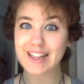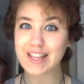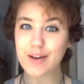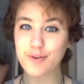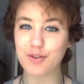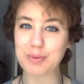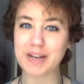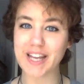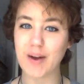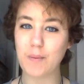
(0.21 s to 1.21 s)
Hello
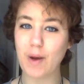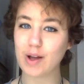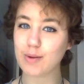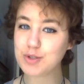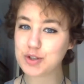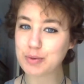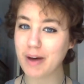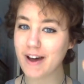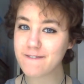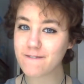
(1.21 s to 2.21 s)
everybody and welcome to
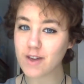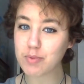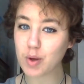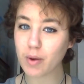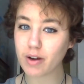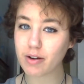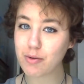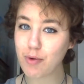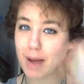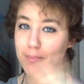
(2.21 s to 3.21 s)
my
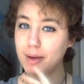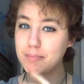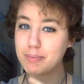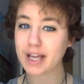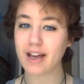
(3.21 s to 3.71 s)
February wrap-up.